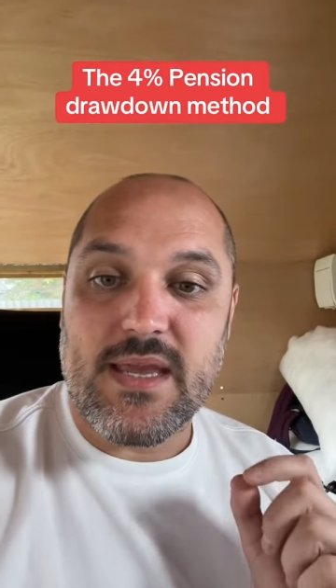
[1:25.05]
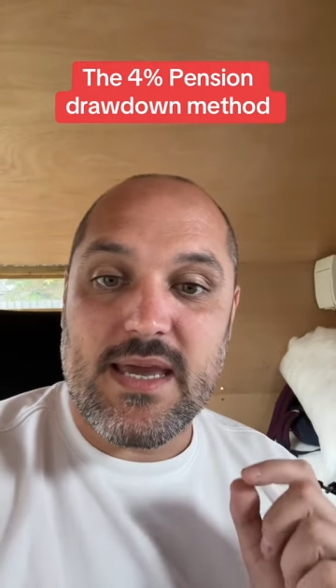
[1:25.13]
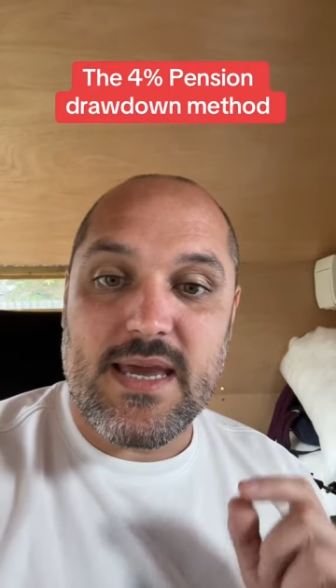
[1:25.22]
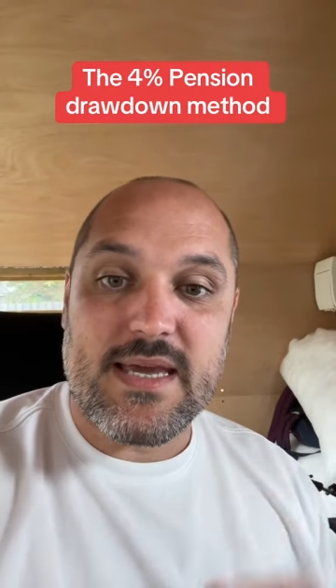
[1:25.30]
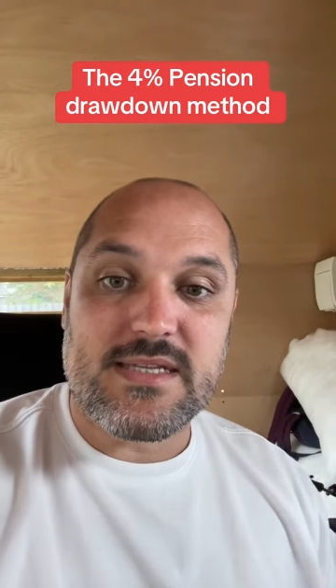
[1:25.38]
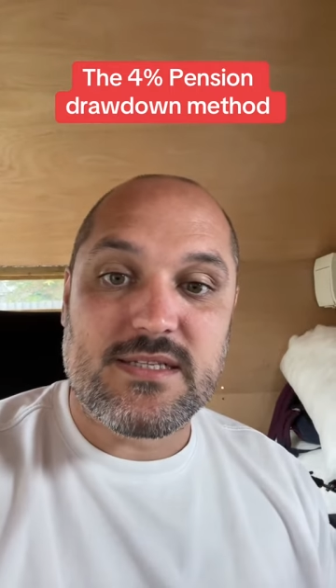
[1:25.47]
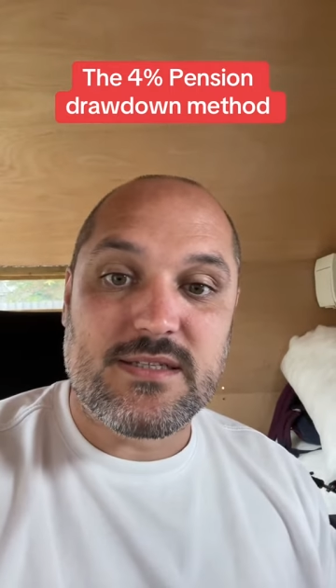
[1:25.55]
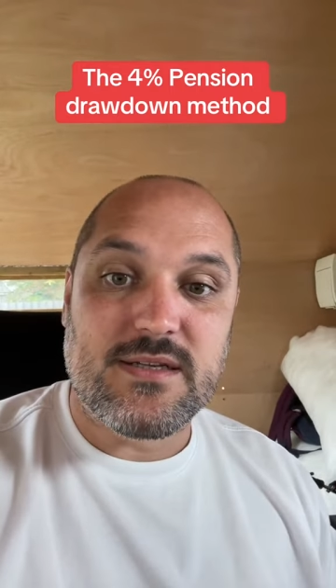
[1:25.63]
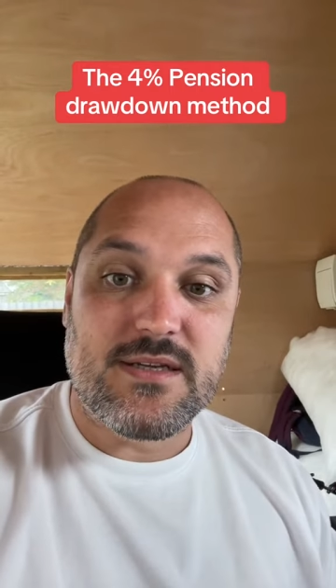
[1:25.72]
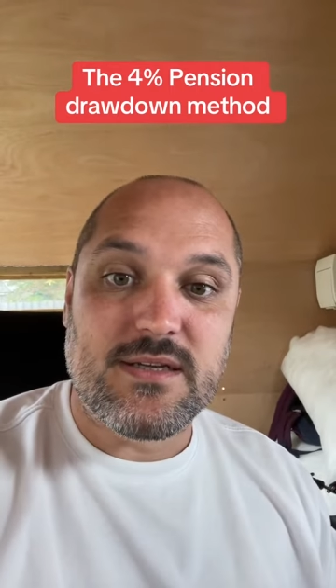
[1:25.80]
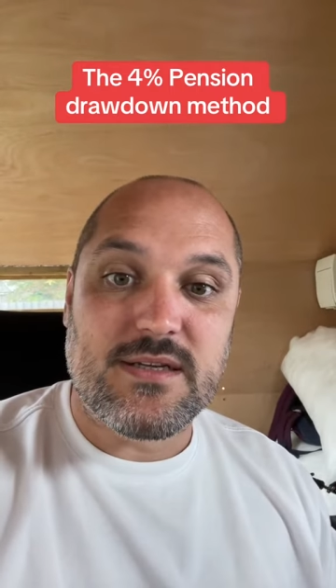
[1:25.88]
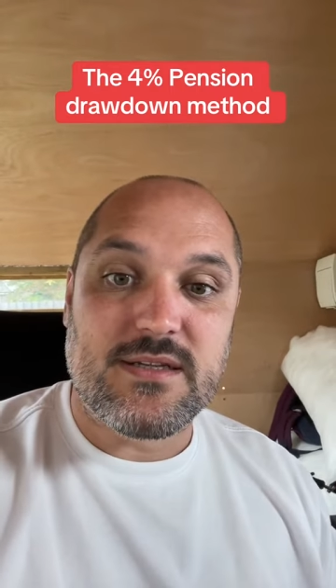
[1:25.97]
it
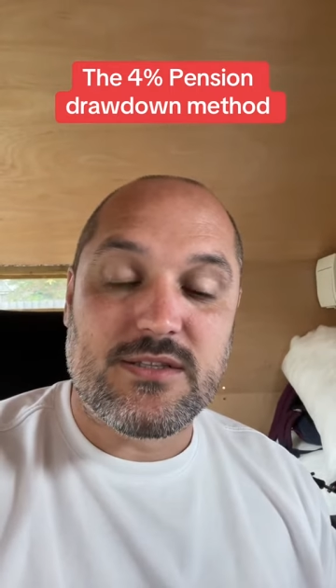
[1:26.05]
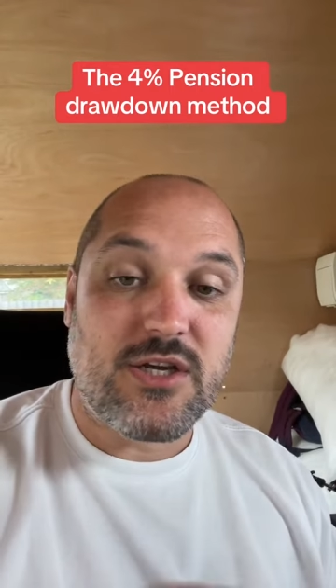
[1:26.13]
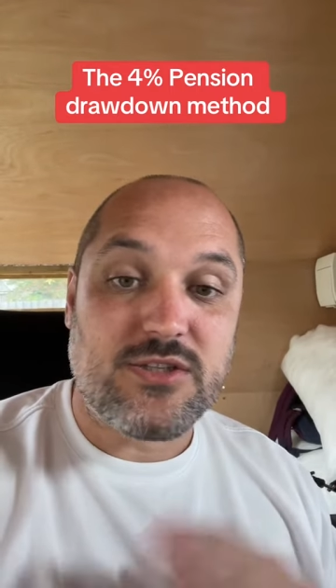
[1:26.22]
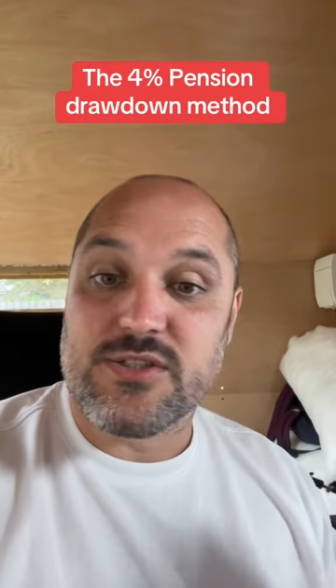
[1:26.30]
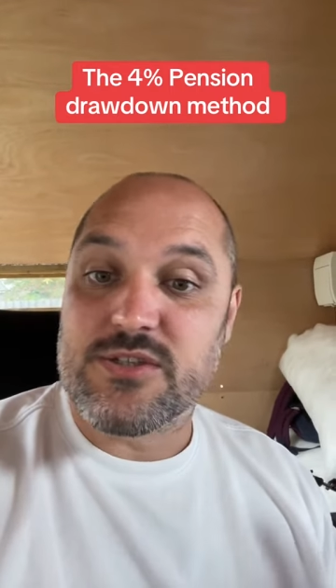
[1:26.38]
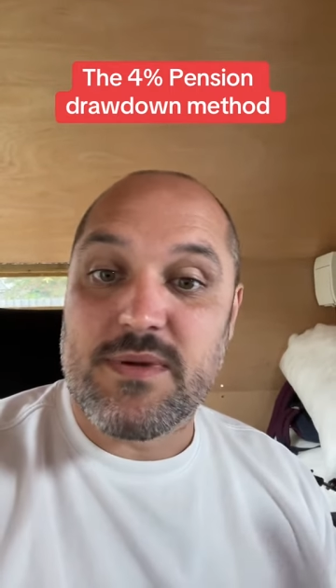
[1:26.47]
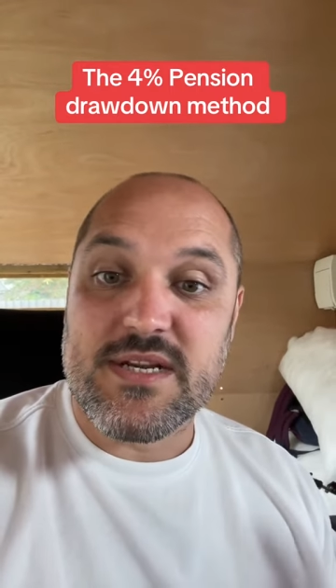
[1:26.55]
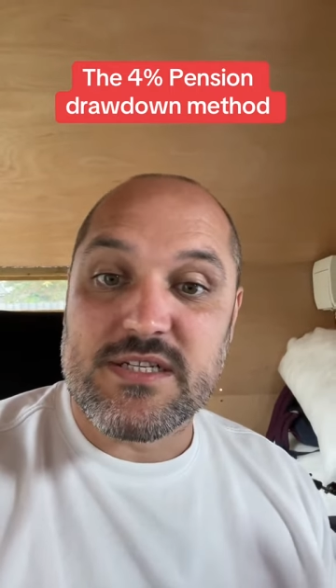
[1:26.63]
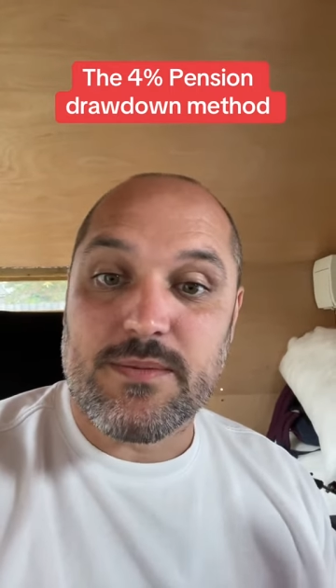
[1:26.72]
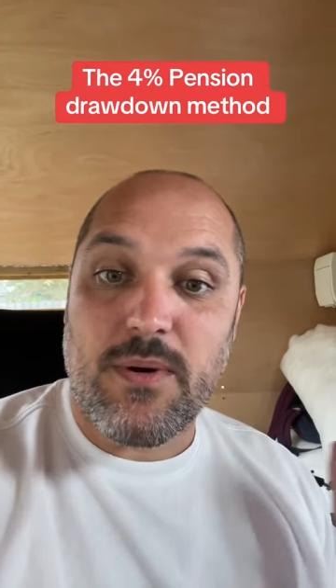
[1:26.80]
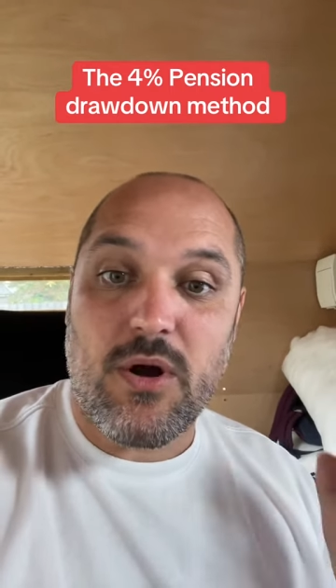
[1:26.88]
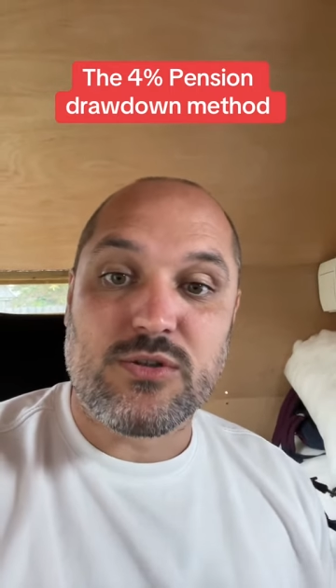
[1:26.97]
doesn't diminish the
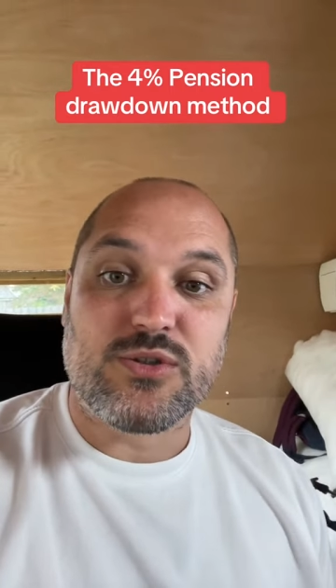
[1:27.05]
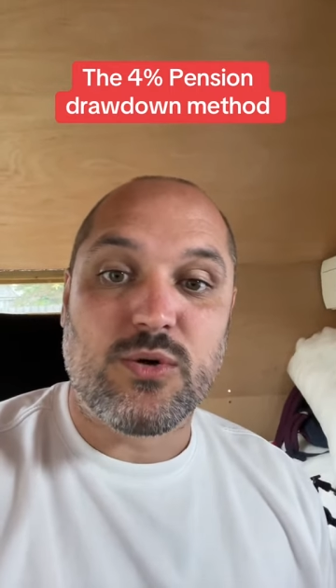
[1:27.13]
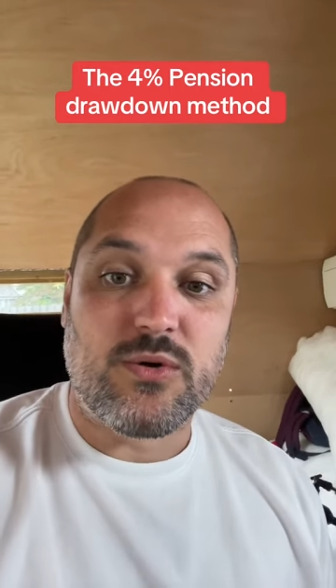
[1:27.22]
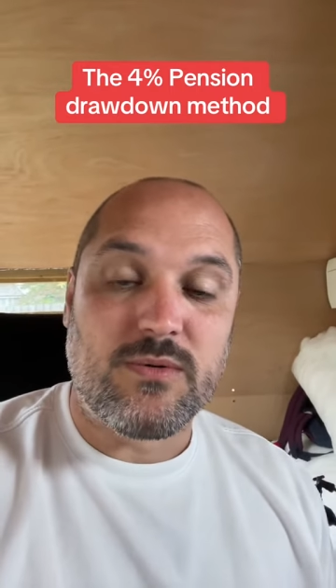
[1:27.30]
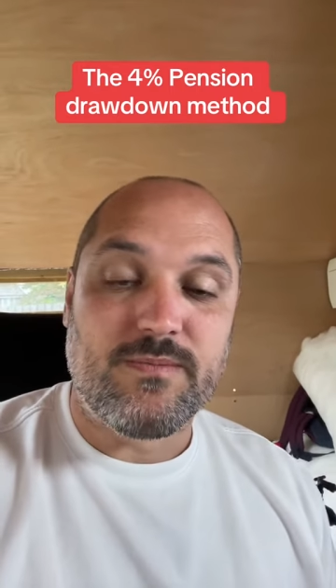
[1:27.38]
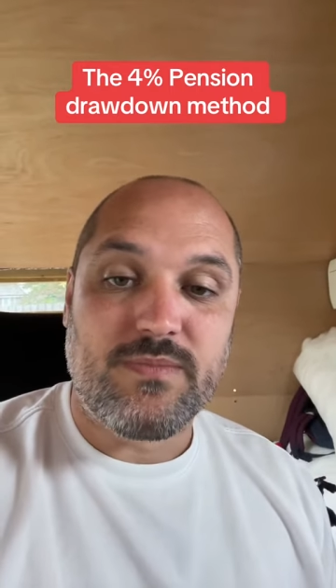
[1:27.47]
pot at all.